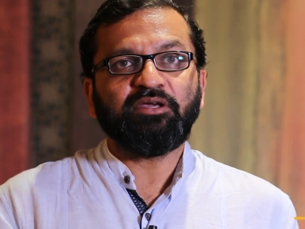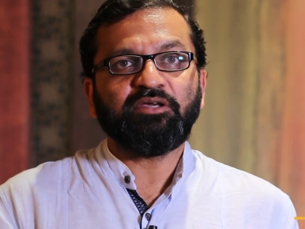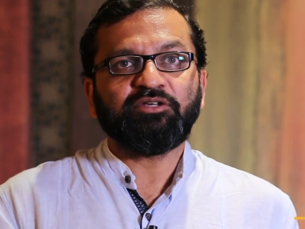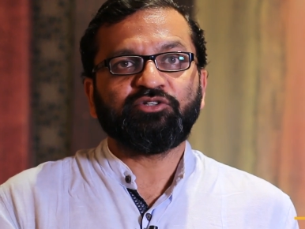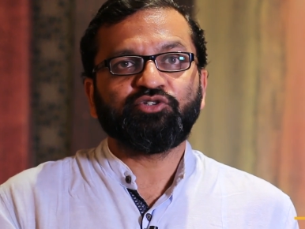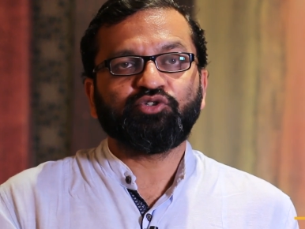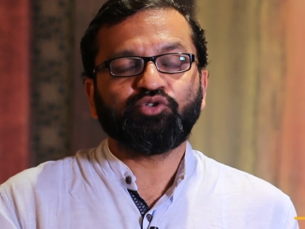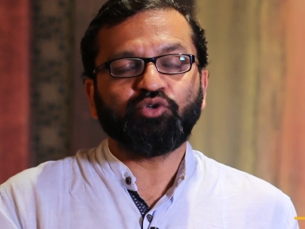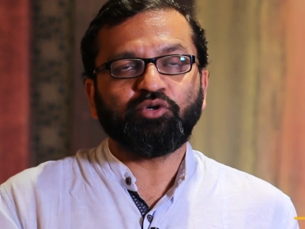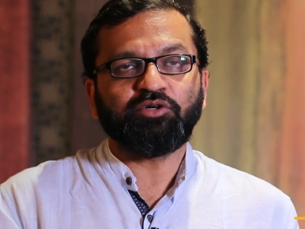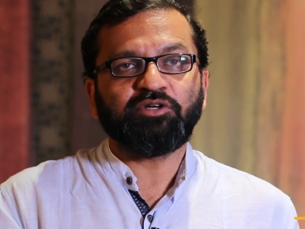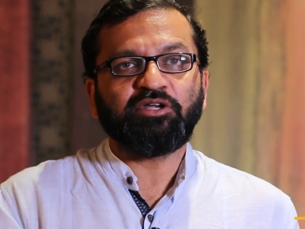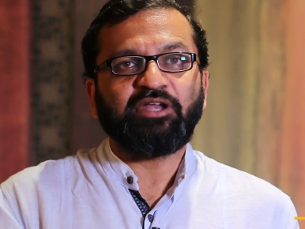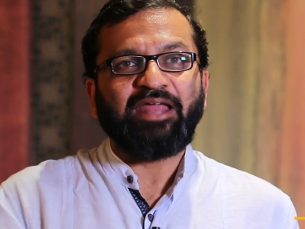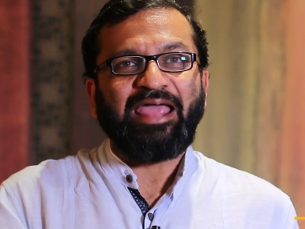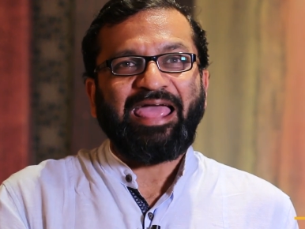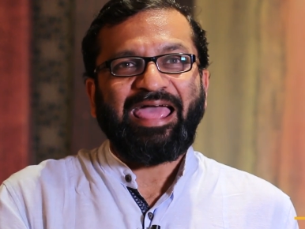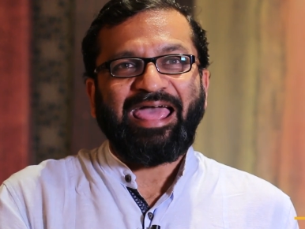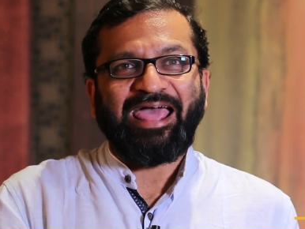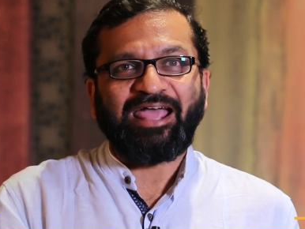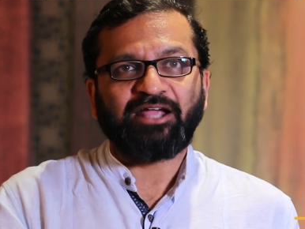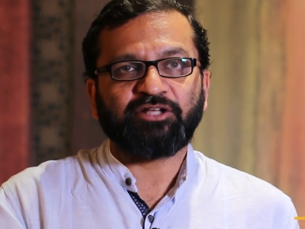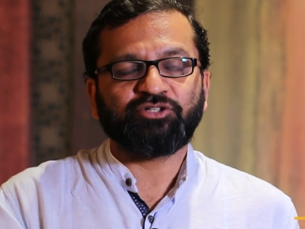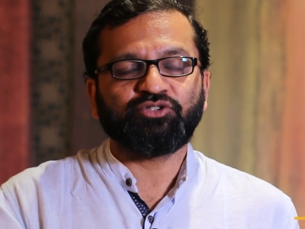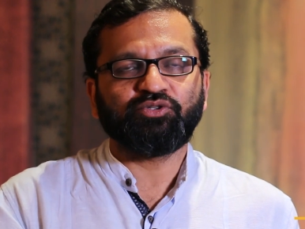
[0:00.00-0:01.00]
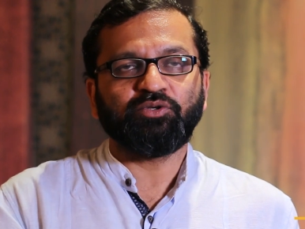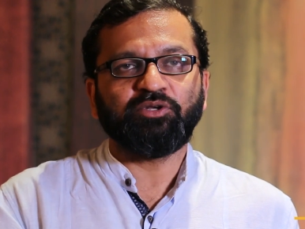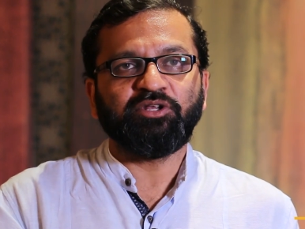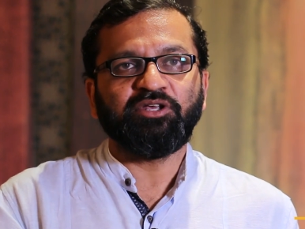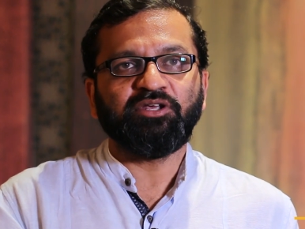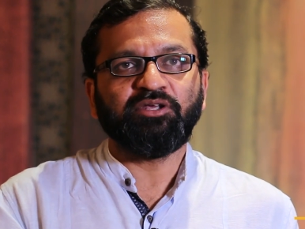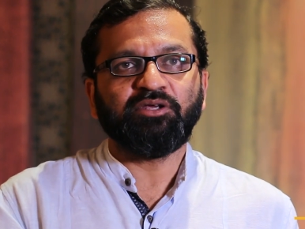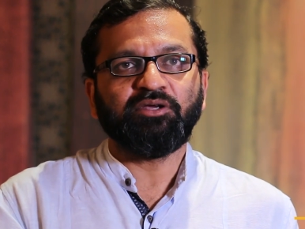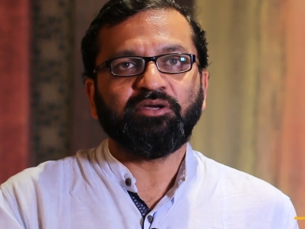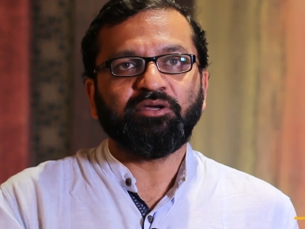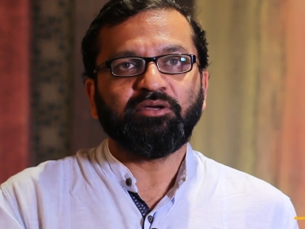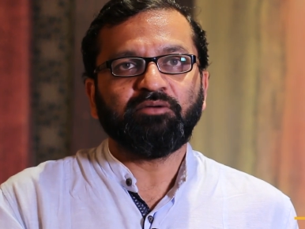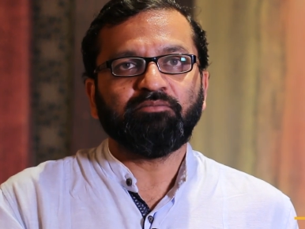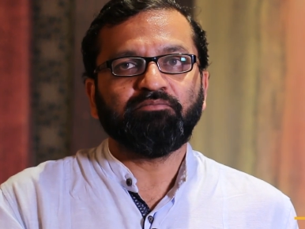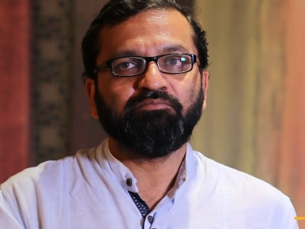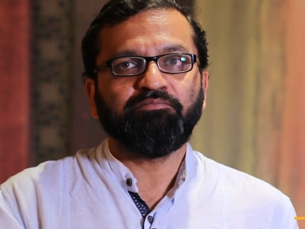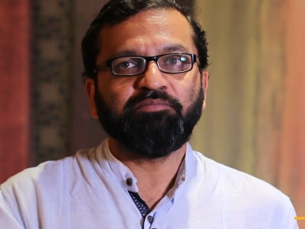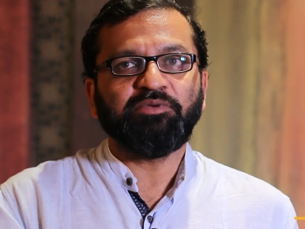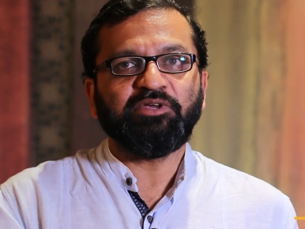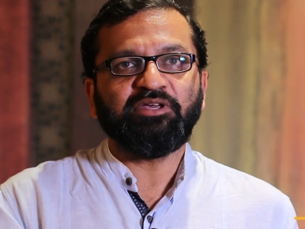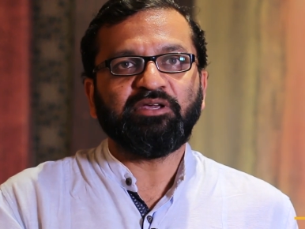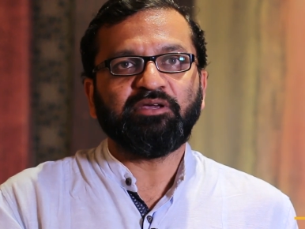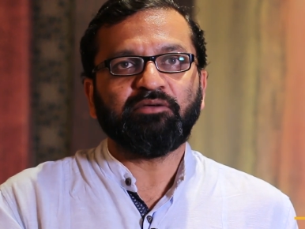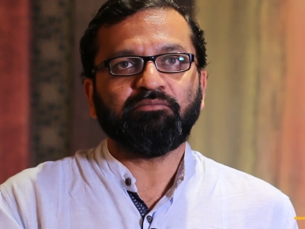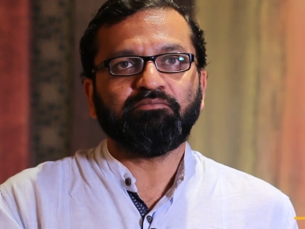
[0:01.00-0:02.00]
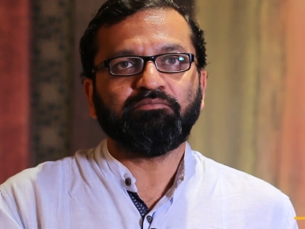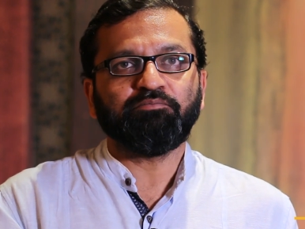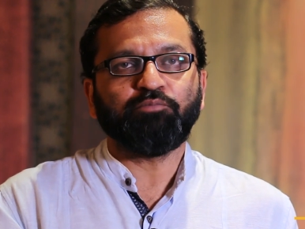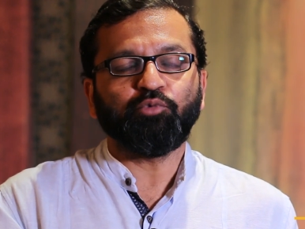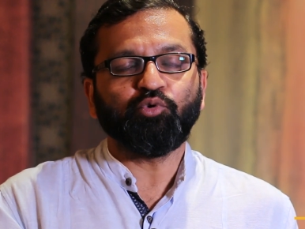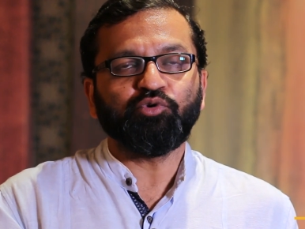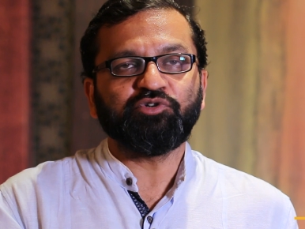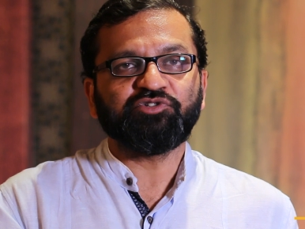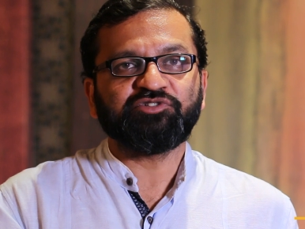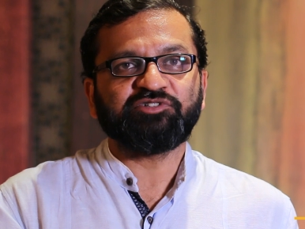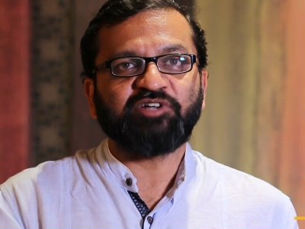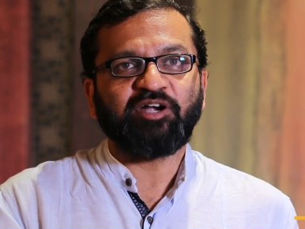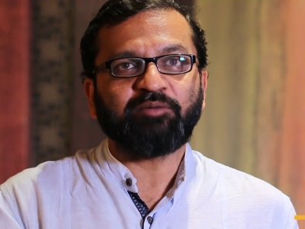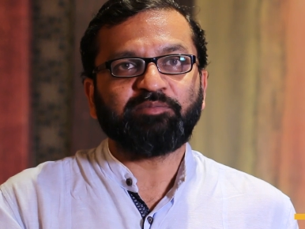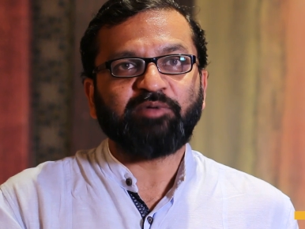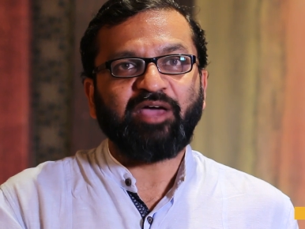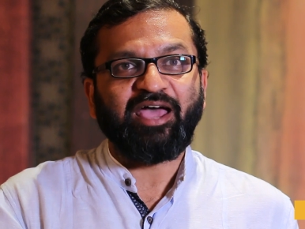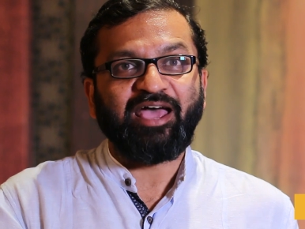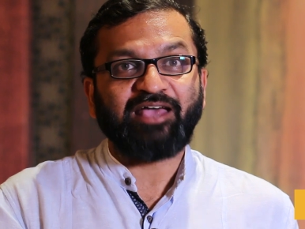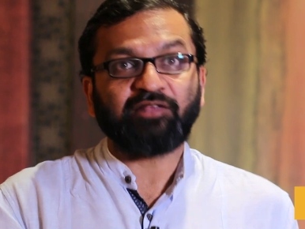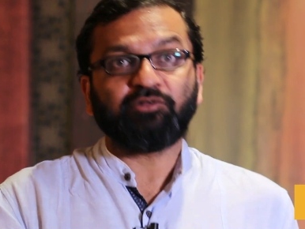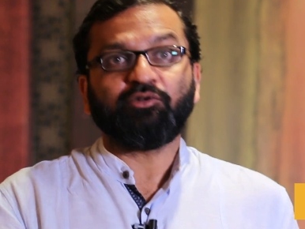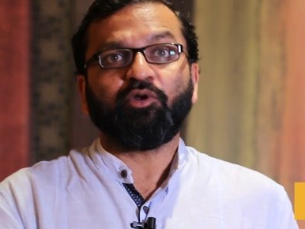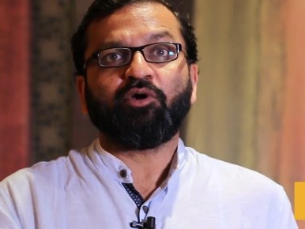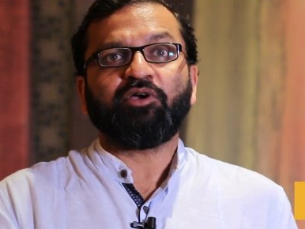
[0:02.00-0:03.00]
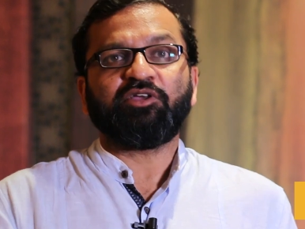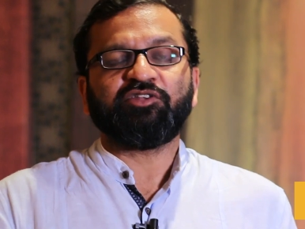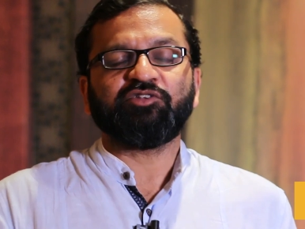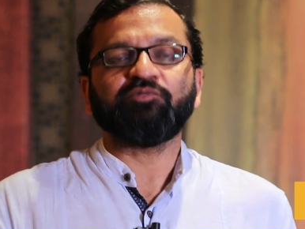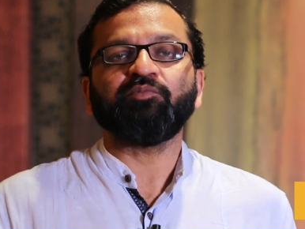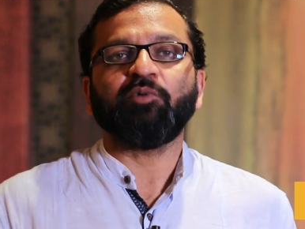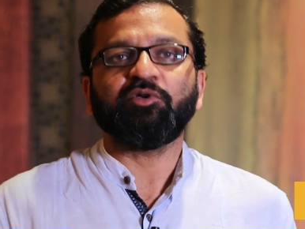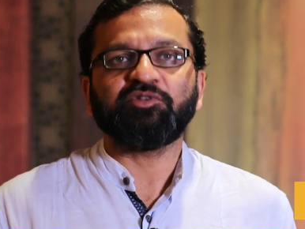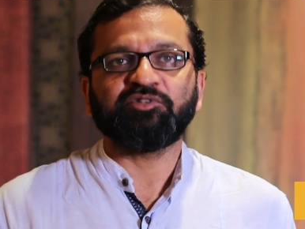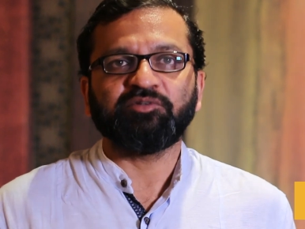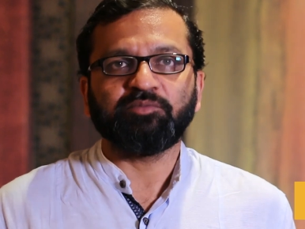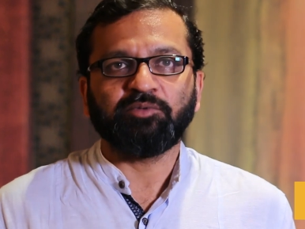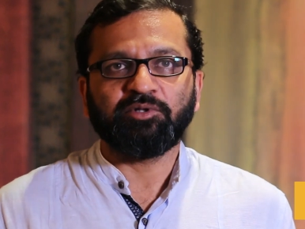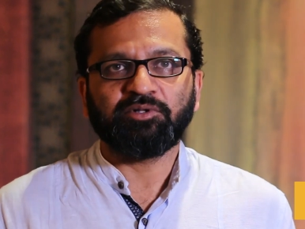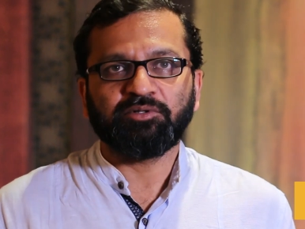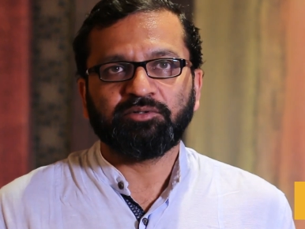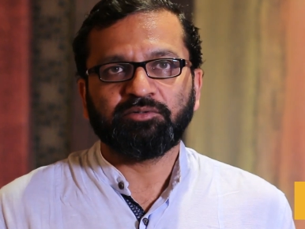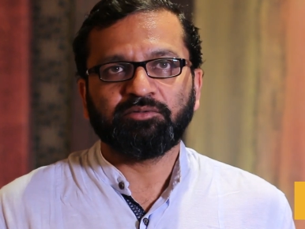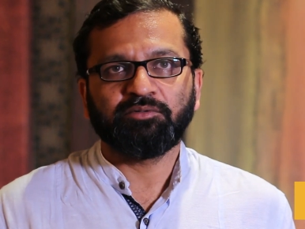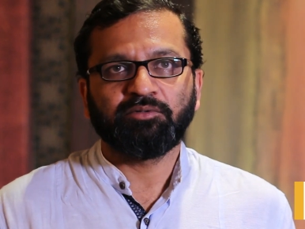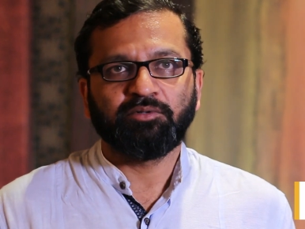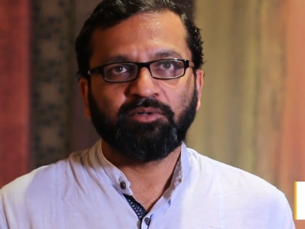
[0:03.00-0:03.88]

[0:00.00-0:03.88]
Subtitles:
should actually be bootstrapped as long as possible.